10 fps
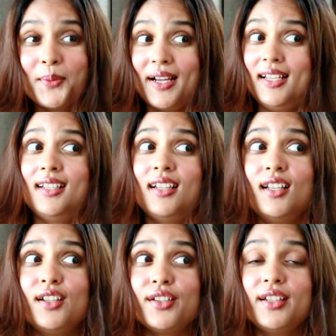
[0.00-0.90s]
Well,
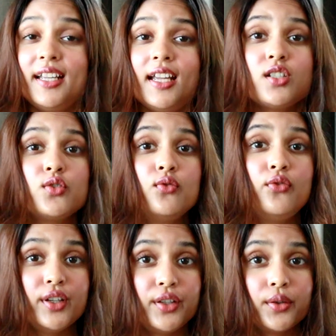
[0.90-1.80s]
today's
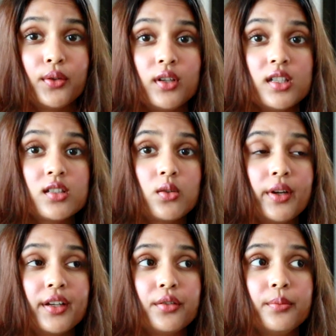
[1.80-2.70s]
video is
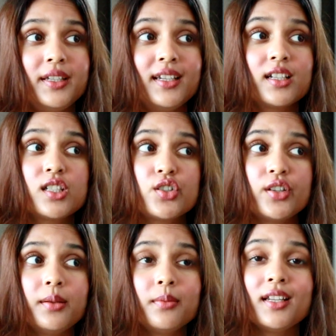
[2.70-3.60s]
going to be
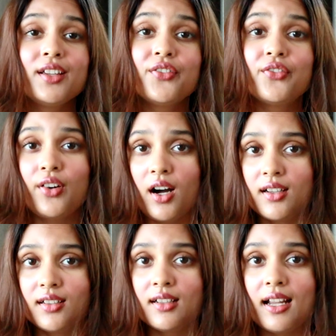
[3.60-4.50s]
extremely
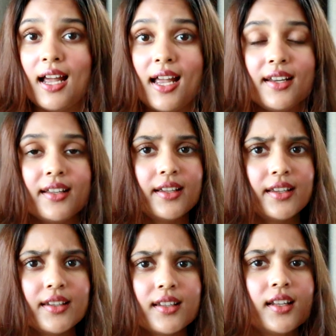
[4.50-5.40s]
fun and
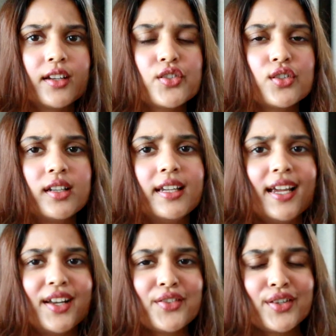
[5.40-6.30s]
intellectually
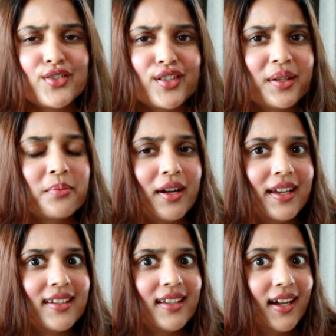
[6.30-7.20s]
enriching,
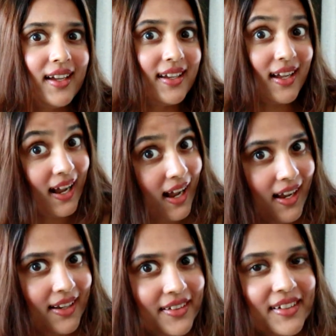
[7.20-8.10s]
might I
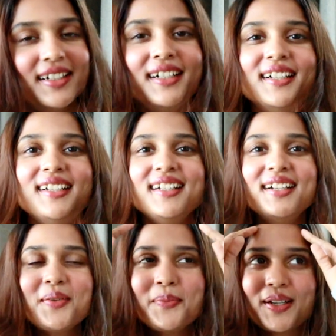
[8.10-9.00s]
add,
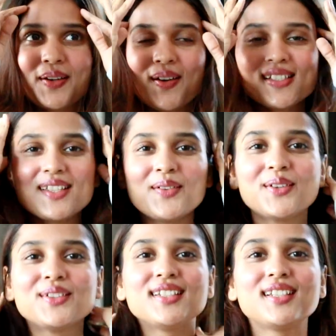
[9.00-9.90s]
because I
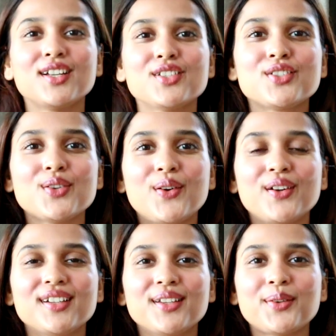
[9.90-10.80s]
want to touch
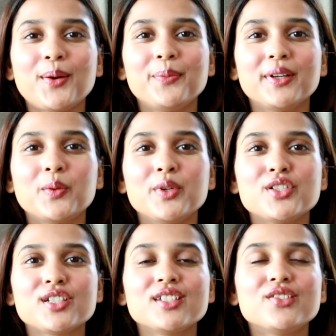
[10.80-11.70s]
on a topic
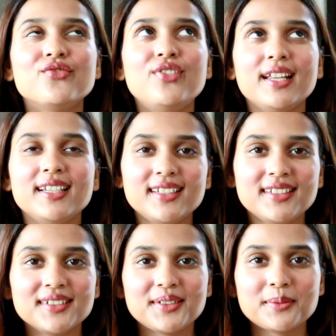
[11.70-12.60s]
which is very
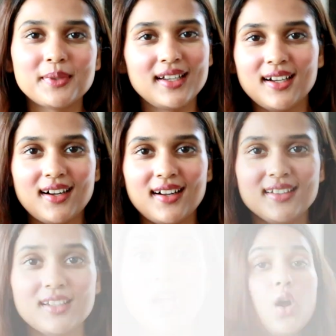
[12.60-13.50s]
dear to my heart.